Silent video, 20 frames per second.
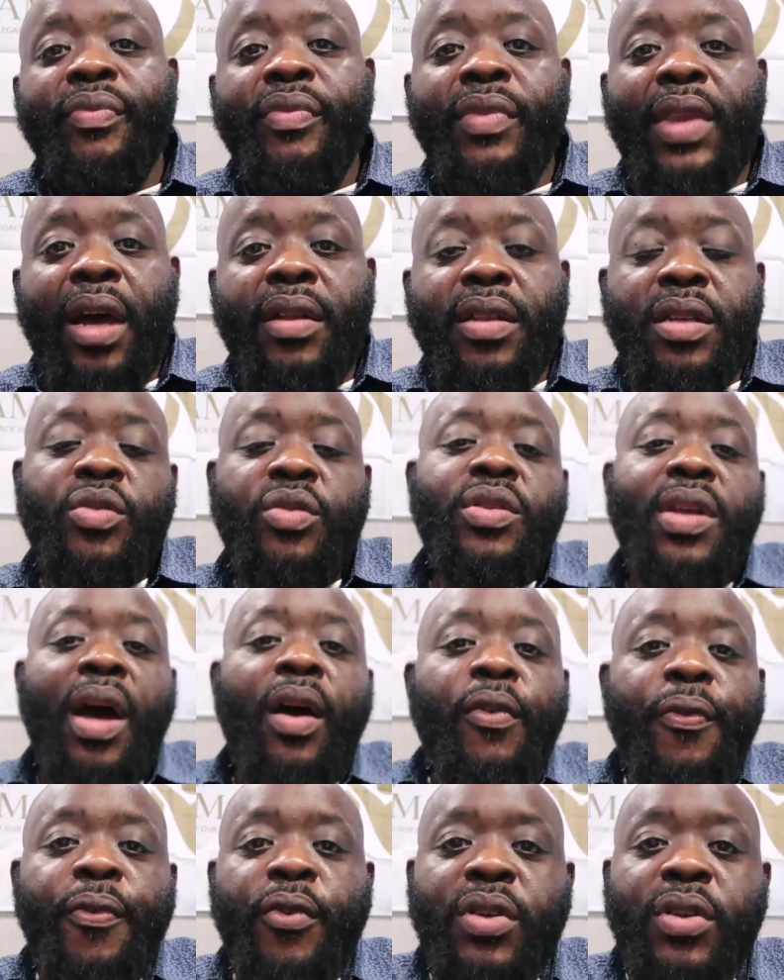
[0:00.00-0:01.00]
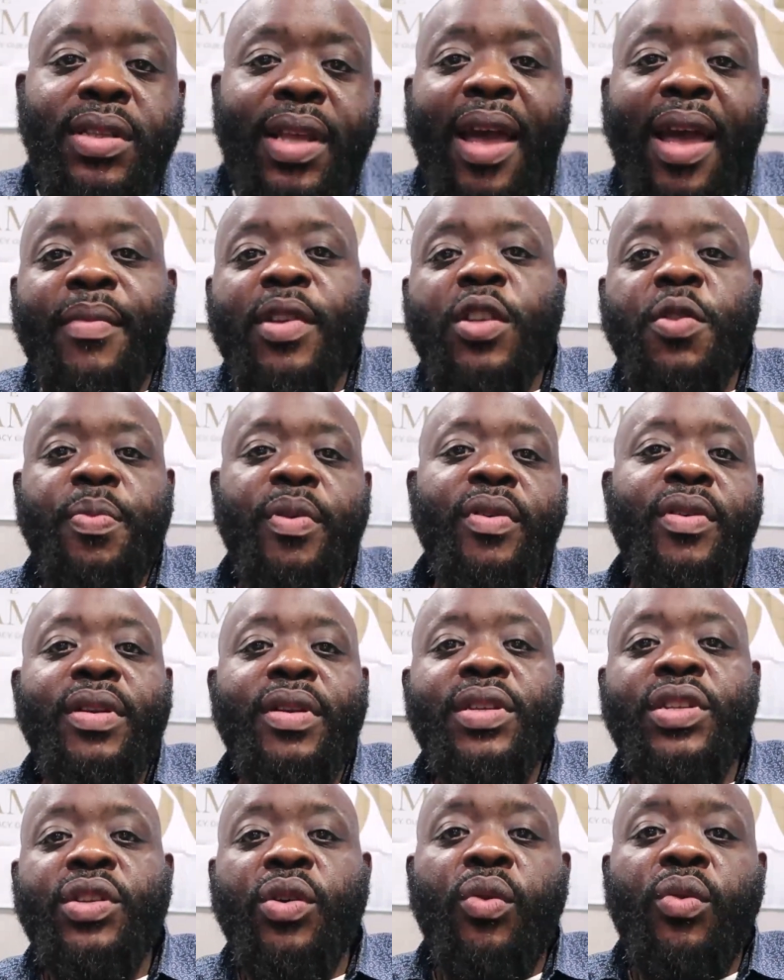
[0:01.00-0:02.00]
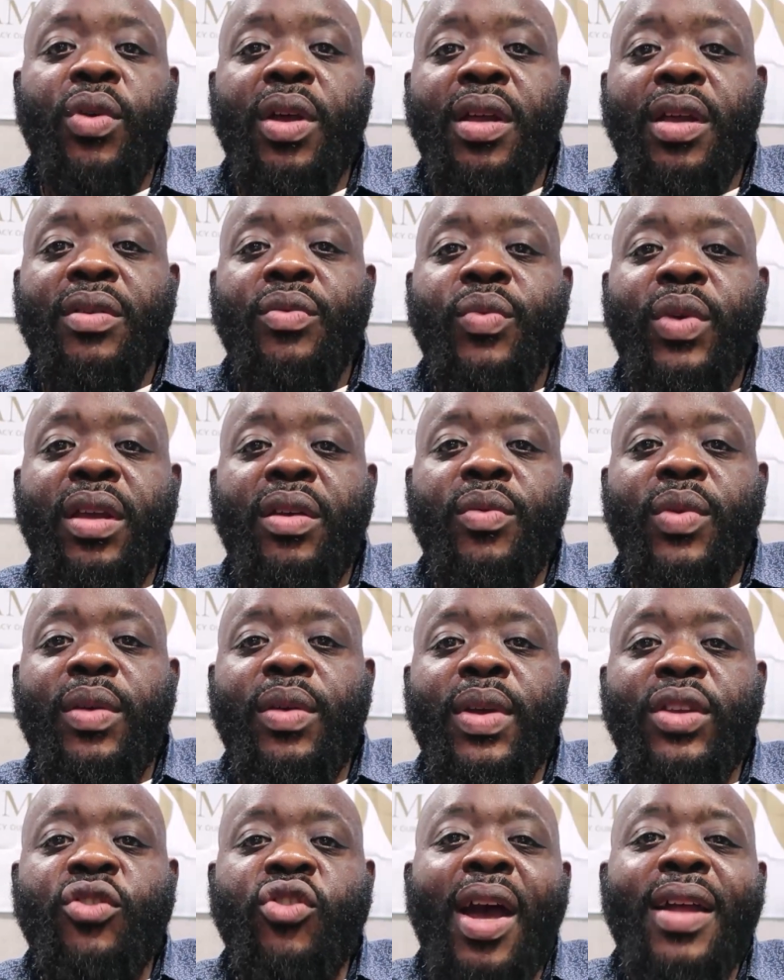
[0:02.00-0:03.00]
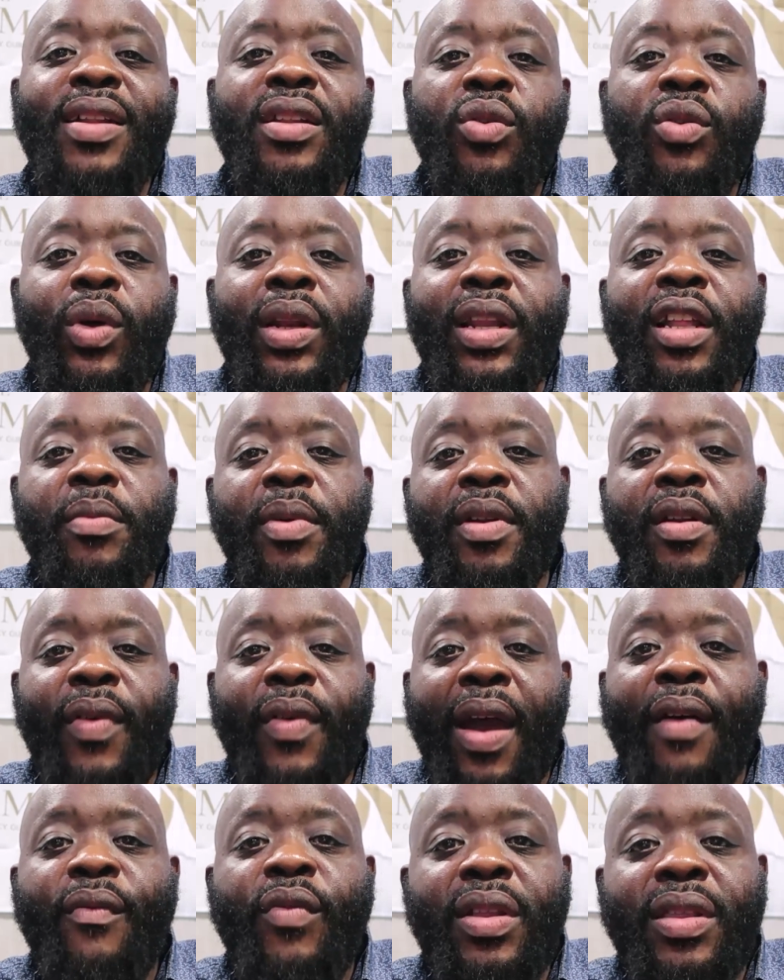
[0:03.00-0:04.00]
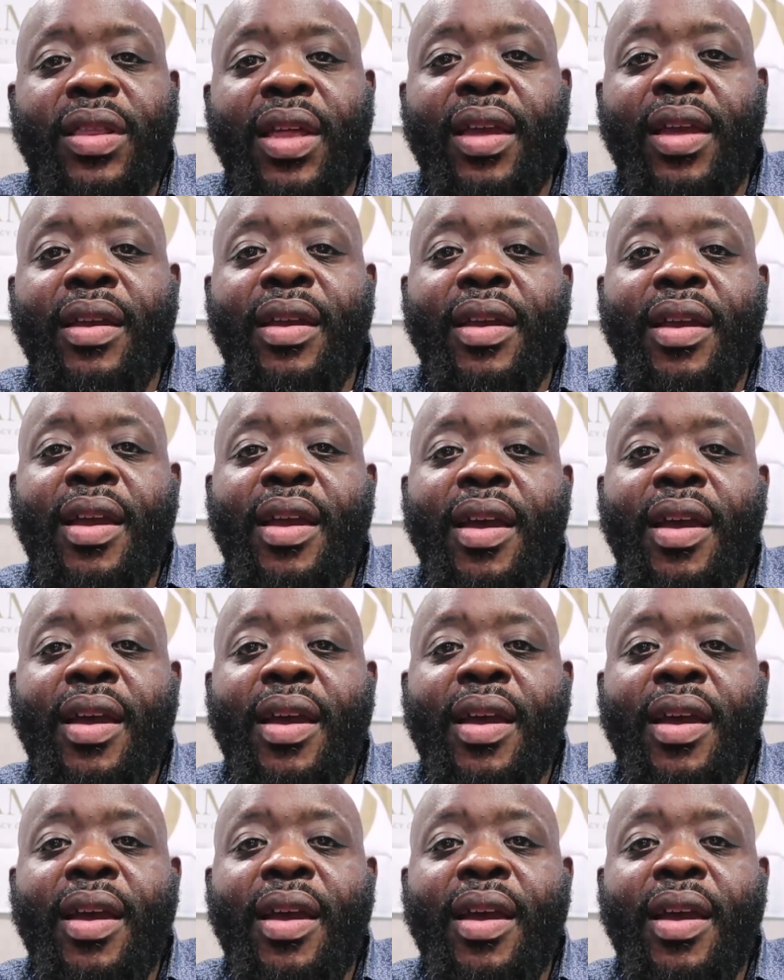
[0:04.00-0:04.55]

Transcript: Now, this was our first time experience, so we tried to do a little bit of everything.